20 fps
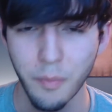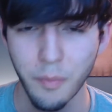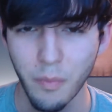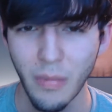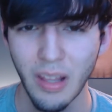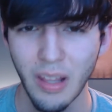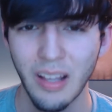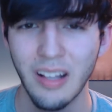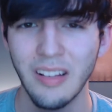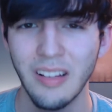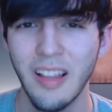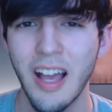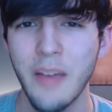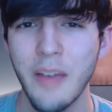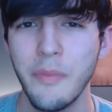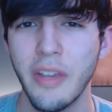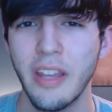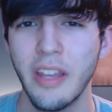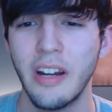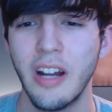
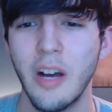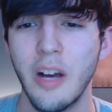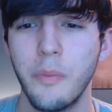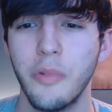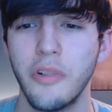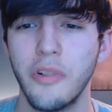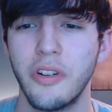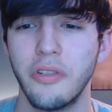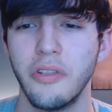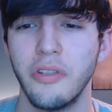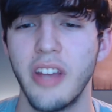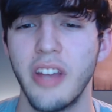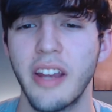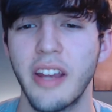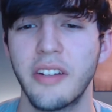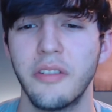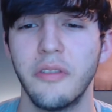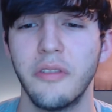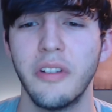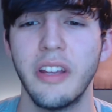climbing in an upward
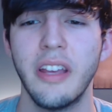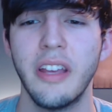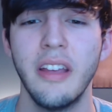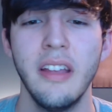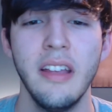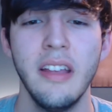trajectory.